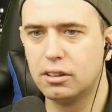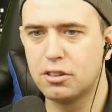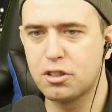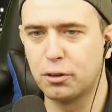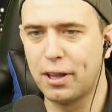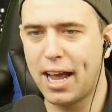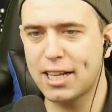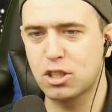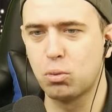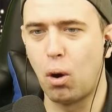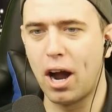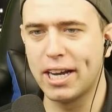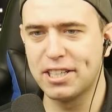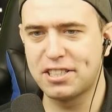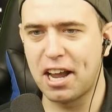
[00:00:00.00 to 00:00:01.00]
So that's
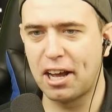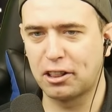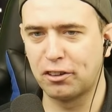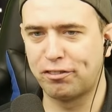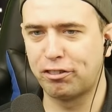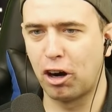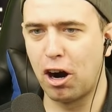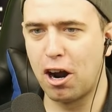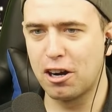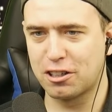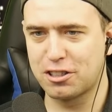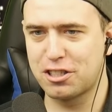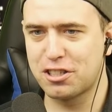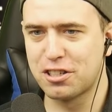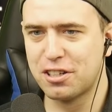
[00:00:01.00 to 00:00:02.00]
why he's got the
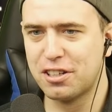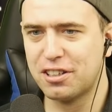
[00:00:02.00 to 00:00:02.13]
frogs.